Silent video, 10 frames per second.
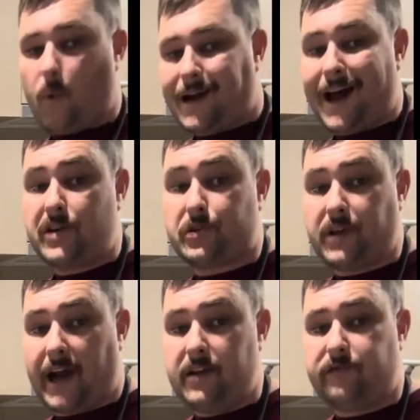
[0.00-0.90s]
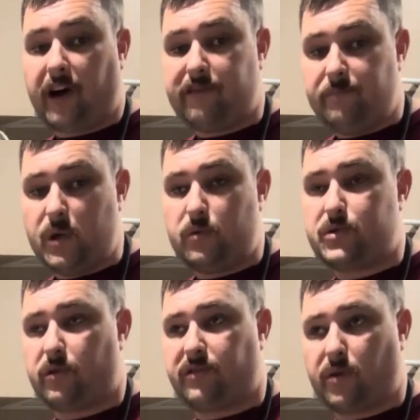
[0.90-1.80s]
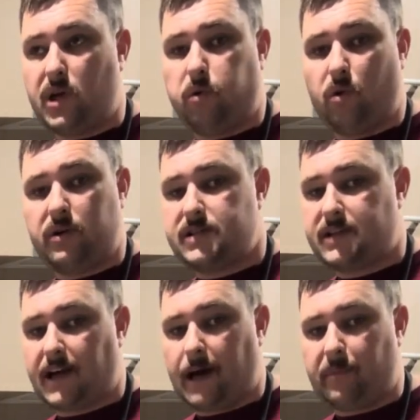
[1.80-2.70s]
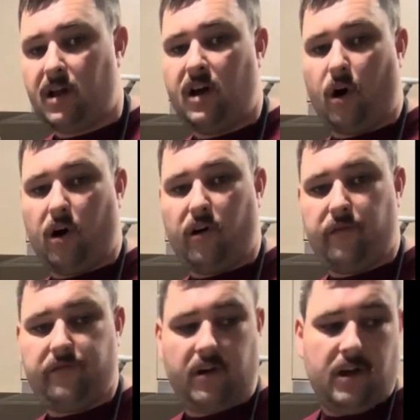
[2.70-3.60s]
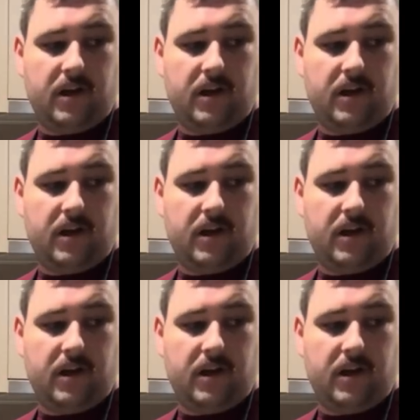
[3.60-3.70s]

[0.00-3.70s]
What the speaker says: 185 mils or 3/4 cup of